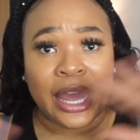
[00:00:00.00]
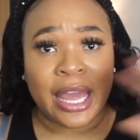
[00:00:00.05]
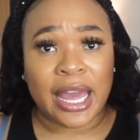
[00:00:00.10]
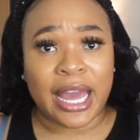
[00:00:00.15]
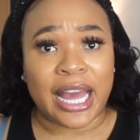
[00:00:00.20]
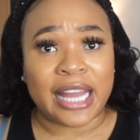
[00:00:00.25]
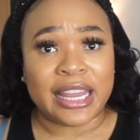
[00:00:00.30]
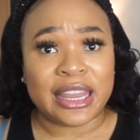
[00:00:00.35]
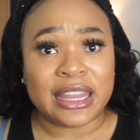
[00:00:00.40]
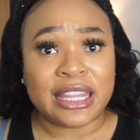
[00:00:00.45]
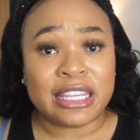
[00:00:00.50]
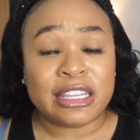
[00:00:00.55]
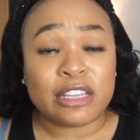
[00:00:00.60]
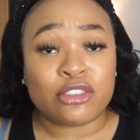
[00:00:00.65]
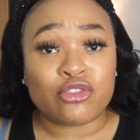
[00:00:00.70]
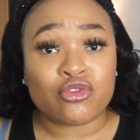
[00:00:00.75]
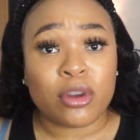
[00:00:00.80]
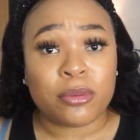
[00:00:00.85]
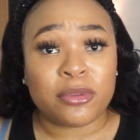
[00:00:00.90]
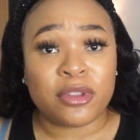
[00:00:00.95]
And
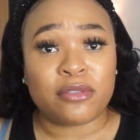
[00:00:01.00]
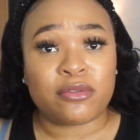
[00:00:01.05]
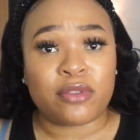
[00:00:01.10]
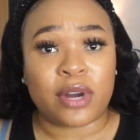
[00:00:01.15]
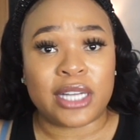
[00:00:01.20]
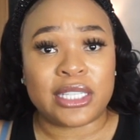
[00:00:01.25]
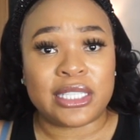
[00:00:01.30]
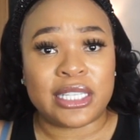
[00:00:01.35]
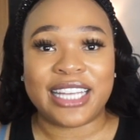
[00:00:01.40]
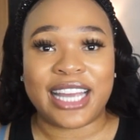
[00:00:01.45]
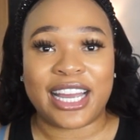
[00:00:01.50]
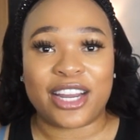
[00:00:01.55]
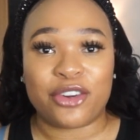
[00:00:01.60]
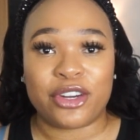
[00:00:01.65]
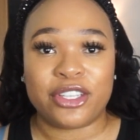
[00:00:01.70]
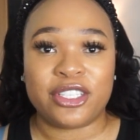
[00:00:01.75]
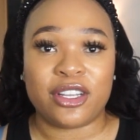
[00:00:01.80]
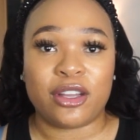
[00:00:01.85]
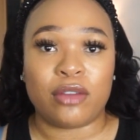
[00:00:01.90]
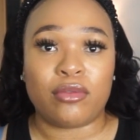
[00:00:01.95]
descriptive writing and
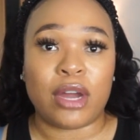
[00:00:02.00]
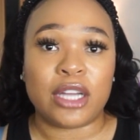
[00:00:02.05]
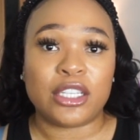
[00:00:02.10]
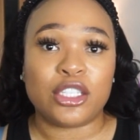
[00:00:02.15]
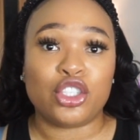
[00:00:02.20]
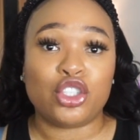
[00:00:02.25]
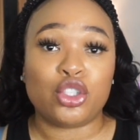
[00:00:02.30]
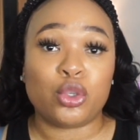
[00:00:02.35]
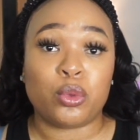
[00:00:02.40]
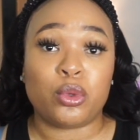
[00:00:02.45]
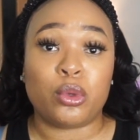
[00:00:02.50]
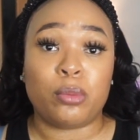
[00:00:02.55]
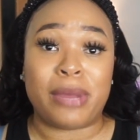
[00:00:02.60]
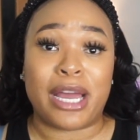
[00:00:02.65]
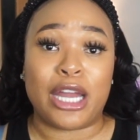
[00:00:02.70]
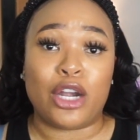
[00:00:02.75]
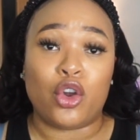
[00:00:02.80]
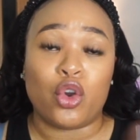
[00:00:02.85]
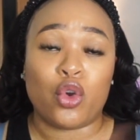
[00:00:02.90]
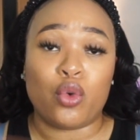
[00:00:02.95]
critical writing should
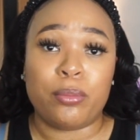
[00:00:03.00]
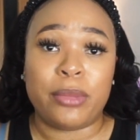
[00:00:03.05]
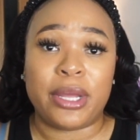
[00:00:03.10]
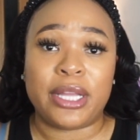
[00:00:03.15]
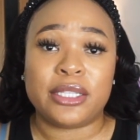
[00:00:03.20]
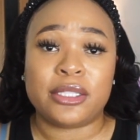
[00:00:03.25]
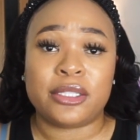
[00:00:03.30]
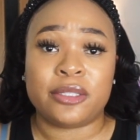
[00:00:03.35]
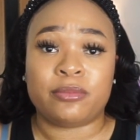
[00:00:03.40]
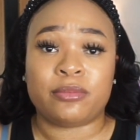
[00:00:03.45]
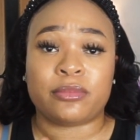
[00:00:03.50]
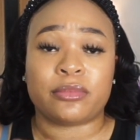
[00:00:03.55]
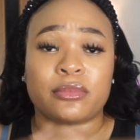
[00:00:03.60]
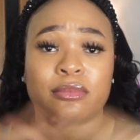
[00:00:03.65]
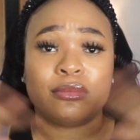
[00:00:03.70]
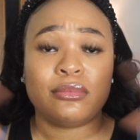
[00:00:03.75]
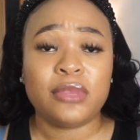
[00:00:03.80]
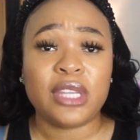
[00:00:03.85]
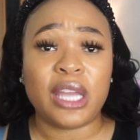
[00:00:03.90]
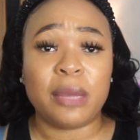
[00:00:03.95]
by no means
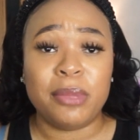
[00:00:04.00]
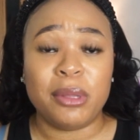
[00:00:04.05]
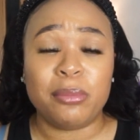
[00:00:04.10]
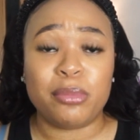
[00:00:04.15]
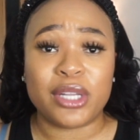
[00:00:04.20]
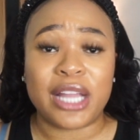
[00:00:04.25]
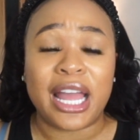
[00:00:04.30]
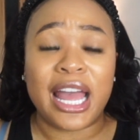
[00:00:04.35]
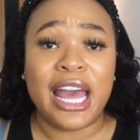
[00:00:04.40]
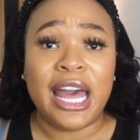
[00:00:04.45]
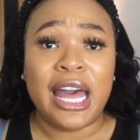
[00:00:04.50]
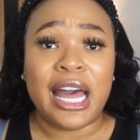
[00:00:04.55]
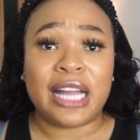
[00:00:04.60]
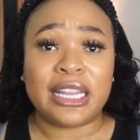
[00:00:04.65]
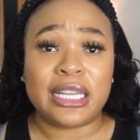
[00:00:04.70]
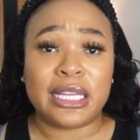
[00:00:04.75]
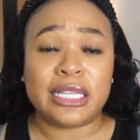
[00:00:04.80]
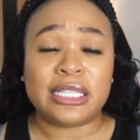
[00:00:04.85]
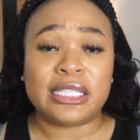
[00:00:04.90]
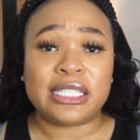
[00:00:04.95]
be put
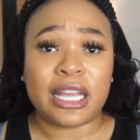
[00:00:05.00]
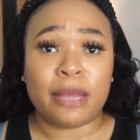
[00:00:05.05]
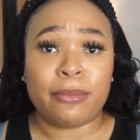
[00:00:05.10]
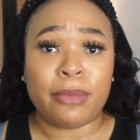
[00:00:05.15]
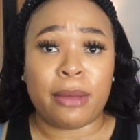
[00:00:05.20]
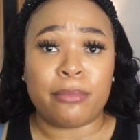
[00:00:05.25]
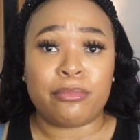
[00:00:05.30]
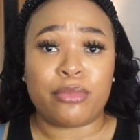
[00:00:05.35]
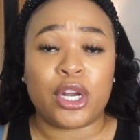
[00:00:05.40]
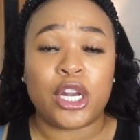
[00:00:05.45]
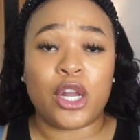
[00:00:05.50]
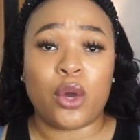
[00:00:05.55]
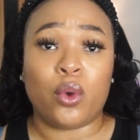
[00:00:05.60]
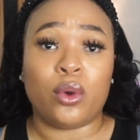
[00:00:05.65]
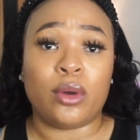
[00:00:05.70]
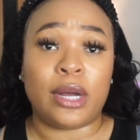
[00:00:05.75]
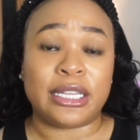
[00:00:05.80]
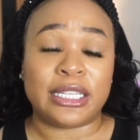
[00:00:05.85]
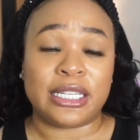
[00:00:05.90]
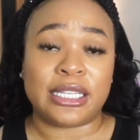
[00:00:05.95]
under the same umbrella
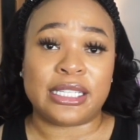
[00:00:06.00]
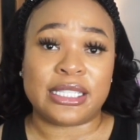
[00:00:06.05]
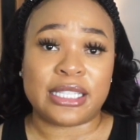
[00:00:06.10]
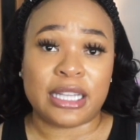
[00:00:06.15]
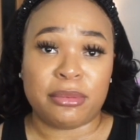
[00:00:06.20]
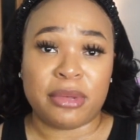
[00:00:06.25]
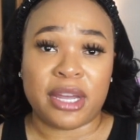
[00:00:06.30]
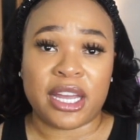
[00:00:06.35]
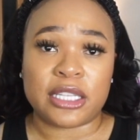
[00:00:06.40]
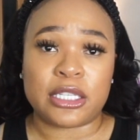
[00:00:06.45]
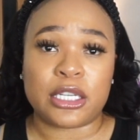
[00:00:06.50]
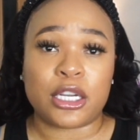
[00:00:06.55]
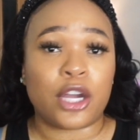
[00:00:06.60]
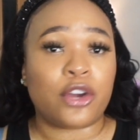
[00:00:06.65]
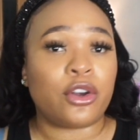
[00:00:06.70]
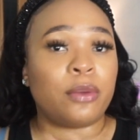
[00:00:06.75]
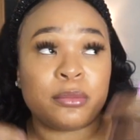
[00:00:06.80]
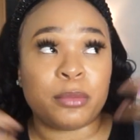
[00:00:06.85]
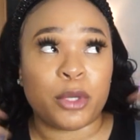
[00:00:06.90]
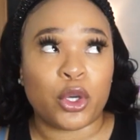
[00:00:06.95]
or under the same
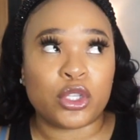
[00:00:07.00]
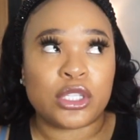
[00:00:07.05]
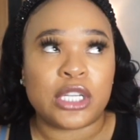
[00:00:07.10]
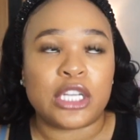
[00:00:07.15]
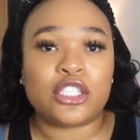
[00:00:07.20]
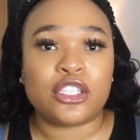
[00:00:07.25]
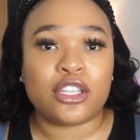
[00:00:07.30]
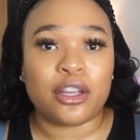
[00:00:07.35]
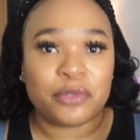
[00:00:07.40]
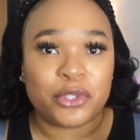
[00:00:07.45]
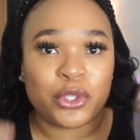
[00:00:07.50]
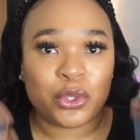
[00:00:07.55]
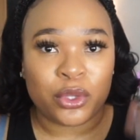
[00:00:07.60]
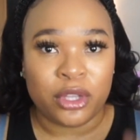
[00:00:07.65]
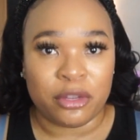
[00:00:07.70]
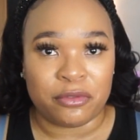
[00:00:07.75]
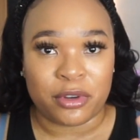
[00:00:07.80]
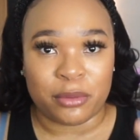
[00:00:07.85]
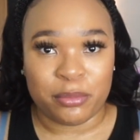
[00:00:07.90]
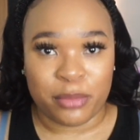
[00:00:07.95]
category, because they serve two
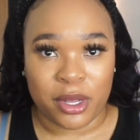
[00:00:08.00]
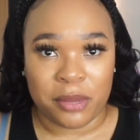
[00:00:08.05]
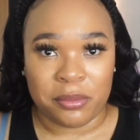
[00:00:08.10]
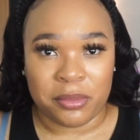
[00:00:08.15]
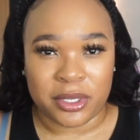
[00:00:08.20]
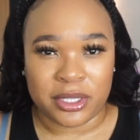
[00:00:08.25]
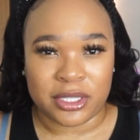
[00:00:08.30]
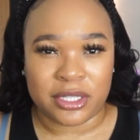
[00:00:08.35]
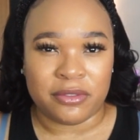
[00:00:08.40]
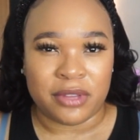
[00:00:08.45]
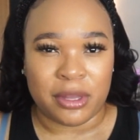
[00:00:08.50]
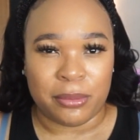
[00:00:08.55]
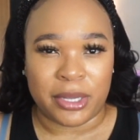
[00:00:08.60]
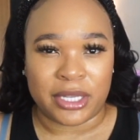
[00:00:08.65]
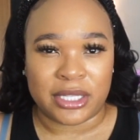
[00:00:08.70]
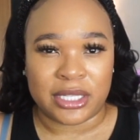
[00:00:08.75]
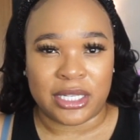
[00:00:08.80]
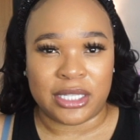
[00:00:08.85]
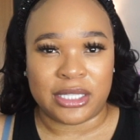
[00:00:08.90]
different purposes, if that makes any